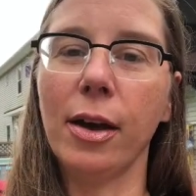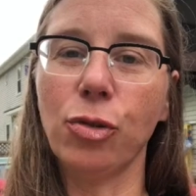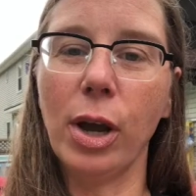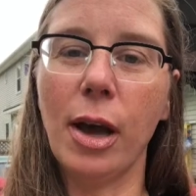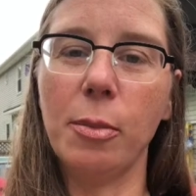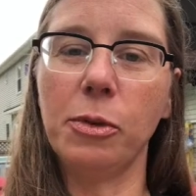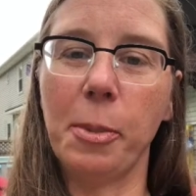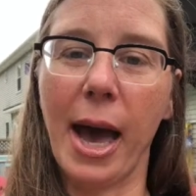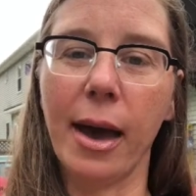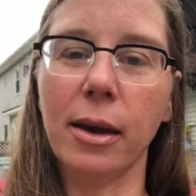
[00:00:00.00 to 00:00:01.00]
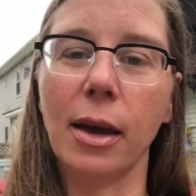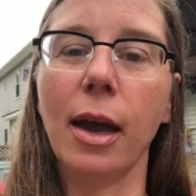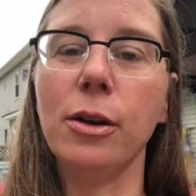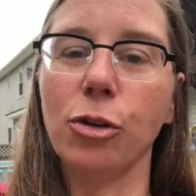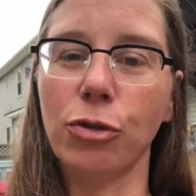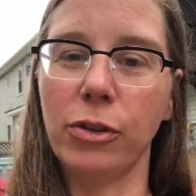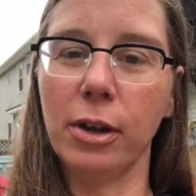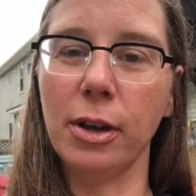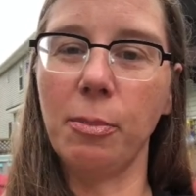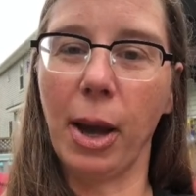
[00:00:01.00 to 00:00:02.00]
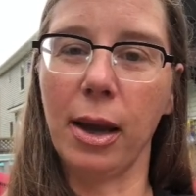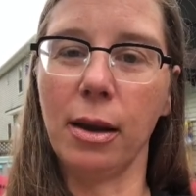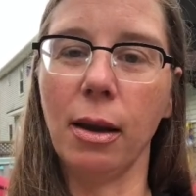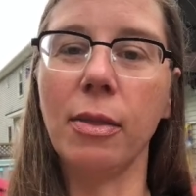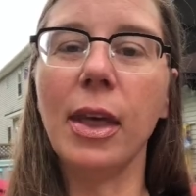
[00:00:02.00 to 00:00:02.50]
x-ray comes back and you're still in pain,